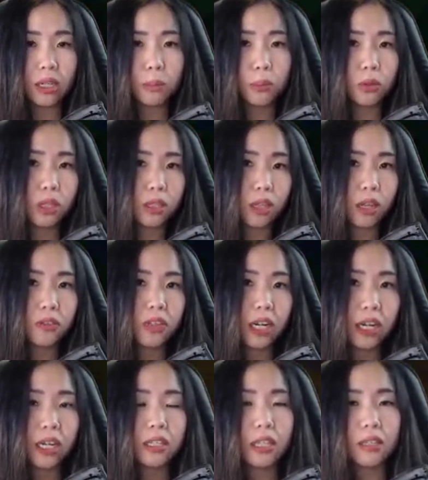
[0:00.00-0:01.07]
put it on
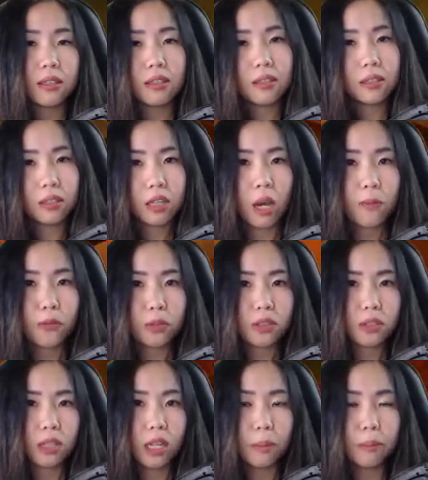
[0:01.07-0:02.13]
there, and then the comfort
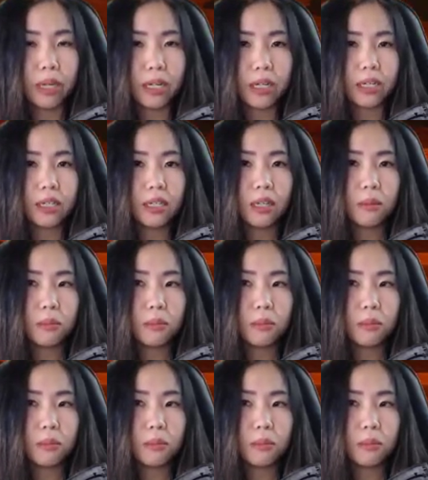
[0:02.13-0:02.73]
is a lot better.